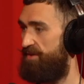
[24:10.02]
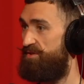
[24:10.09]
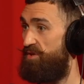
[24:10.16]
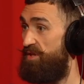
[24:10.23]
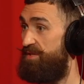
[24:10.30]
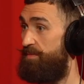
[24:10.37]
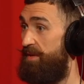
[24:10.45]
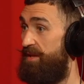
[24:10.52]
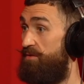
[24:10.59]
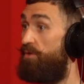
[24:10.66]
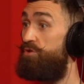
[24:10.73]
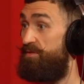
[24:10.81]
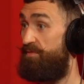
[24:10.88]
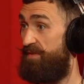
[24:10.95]
person you need to be,
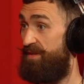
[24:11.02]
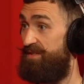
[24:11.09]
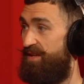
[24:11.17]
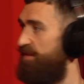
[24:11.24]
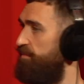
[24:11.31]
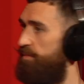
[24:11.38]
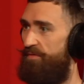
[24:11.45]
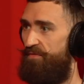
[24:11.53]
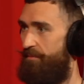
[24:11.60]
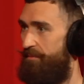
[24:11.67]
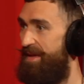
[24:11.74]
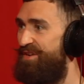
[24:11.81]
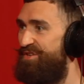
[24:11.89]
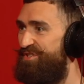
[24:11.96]
not just for yourself, but for
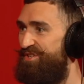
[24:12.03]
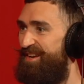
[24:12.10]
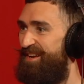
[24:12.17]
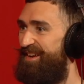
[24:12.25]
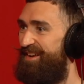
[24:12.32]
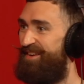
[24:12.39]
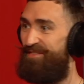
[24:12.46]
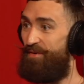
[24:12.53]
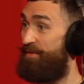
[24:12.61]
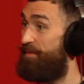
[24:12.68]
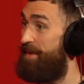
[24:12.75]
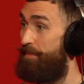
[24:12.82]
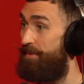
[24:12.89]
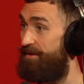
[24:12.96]
Mish, for
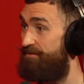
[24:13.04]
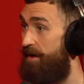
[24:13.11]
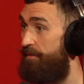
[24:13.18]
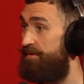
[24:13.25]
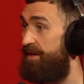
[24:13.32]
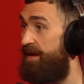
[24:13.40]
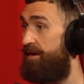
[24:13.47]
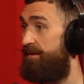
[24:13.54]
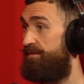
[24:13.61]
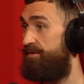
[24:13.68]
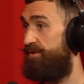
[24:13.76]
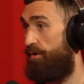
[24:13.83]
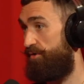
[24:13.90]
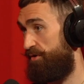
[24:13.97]
the people around you.
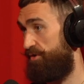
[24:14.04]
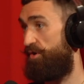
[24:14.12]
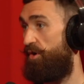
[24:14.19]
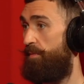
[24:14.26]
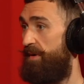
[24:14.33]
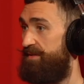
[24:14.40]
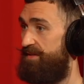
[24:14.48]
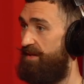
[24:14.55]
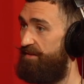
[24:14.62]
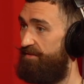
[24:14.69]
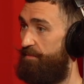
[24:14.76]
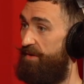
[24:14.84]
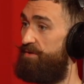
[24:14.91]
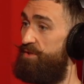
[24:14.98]
You're not your best
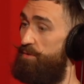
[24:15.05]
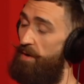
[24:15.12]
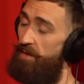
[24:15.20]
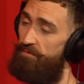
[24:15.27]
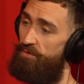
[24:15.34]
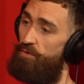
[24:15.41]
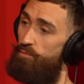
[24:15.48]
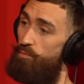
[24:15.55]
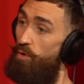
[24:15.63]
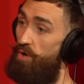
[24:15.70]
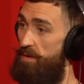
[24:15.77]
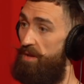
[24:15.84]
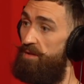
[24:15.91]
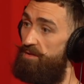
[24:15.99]
self because you haven't done
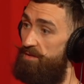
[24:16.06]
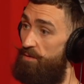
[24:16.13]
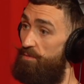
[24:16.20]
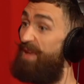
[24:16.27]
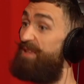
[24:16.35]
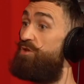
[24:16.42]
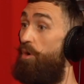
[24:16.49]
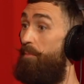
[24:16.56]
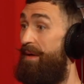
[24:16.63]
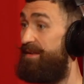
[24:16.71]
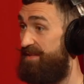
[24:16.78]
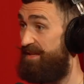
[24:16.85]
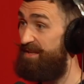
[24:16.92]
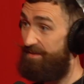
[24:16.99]
what you need to do. That's your
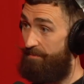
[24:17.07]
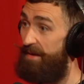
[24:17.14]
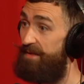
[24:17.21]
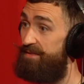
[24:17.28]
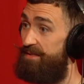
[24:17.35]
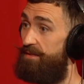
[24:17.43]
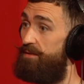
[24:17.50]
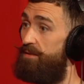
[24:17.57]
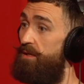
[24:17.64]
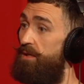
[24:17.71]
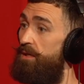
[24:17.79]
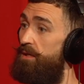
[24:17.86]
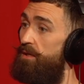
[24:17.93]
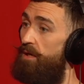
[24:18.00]
medicine. It is a medicine
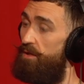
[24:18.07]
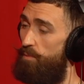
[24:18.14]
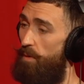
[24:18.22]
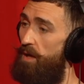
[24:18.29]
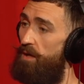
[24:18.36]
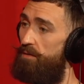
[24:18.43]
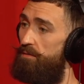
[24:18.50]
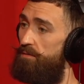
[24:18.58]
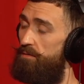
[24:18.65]
as well.